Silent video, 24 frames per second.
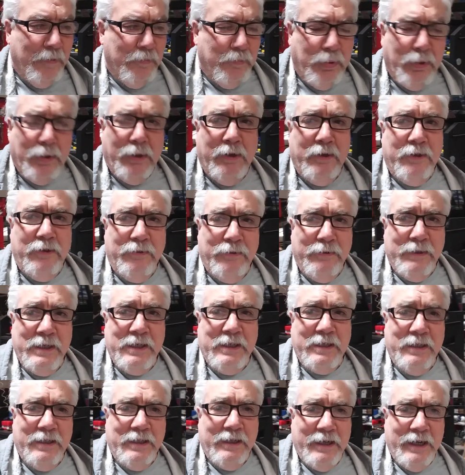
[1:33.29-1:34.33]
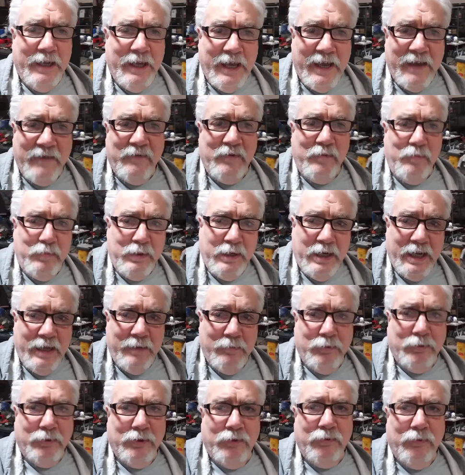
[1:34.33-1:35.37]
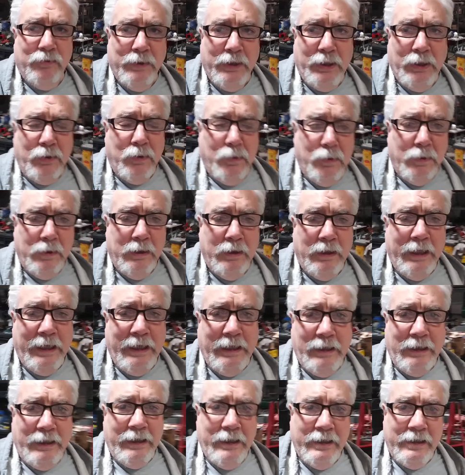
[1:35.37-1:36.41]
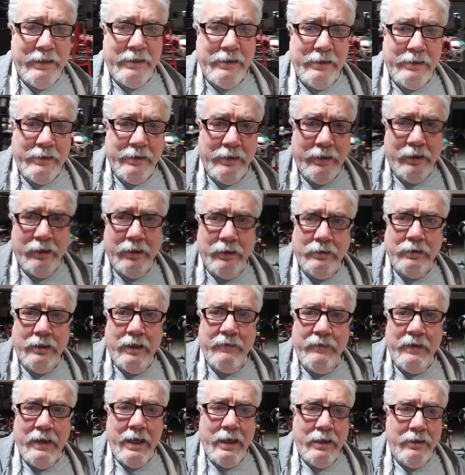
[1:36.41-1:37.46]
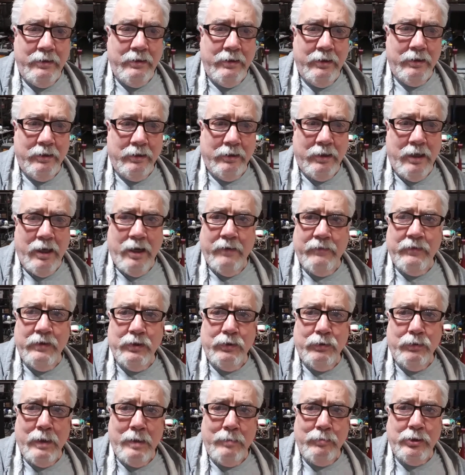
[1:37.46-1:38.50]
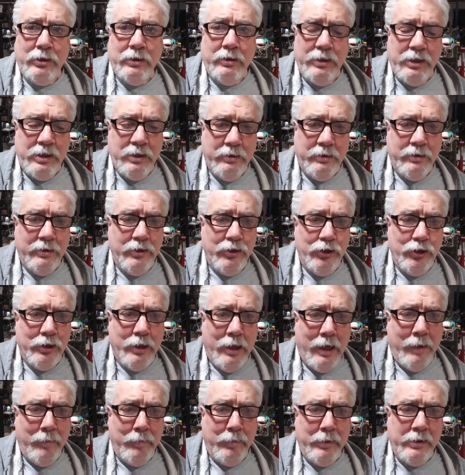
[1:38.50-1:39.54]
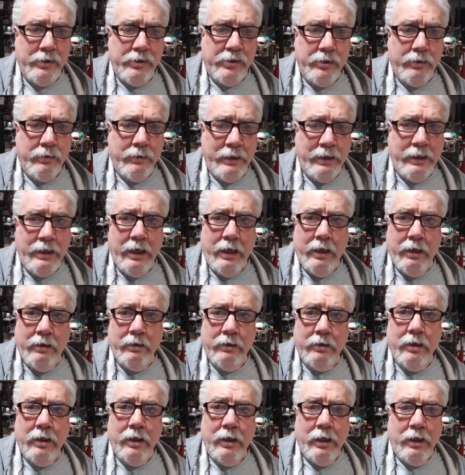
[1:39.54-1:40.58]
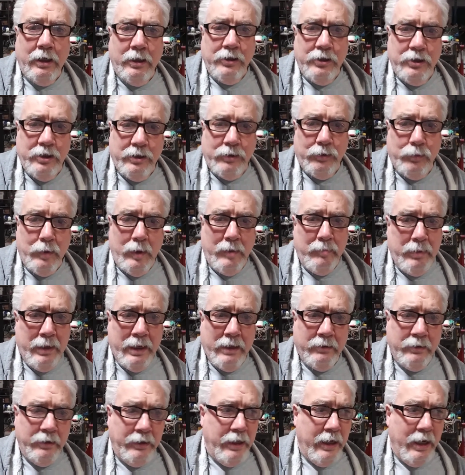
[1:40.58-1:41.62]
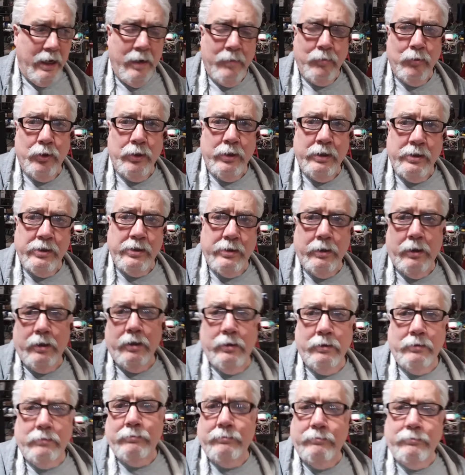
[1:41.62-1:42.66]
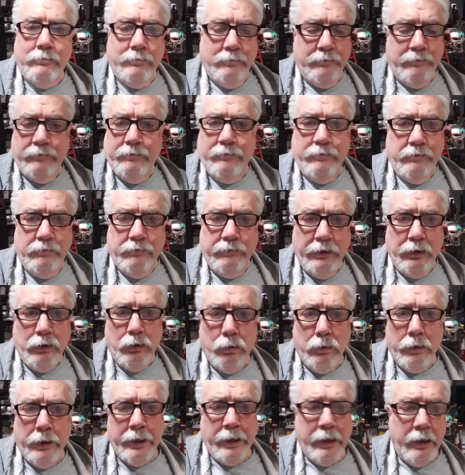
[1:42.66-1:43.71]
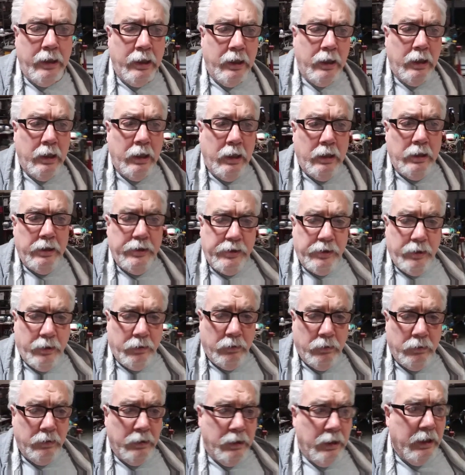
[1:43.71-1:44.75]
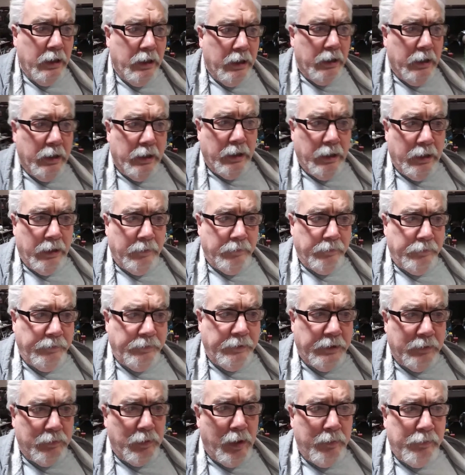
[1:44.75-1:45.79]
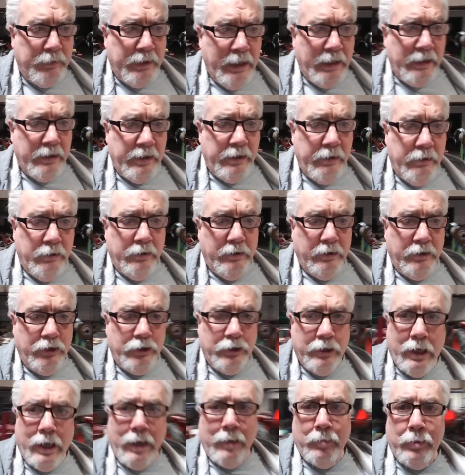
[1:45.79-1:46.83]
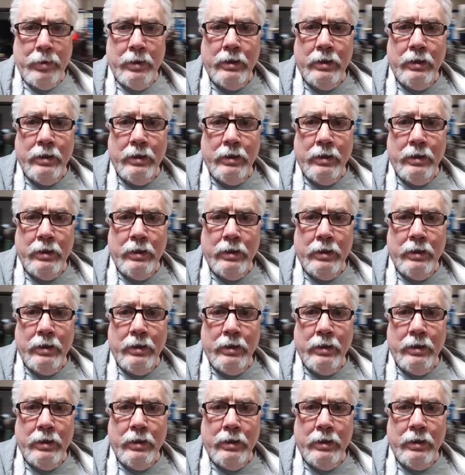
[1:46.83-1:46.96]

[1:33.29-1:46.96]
Part of the reason that I haven't been able to record lately is I've had a lot of interruptions here in the shop, and so I can't just whip out the camera and start recording. So some updates here in the shop.